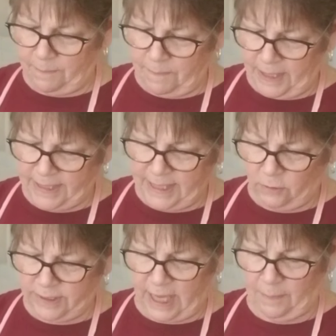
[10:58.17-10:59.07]
mix
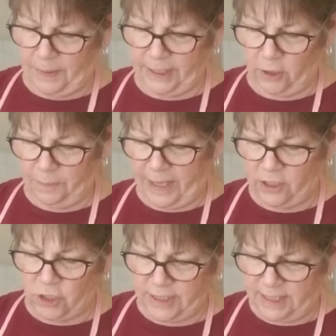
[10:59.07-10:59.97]
those up a little bit
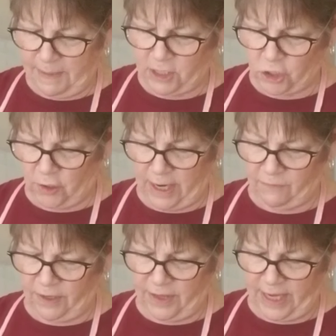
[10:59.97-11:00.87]
just to make sure
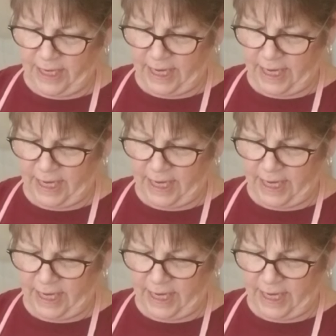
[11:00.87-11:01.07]
everything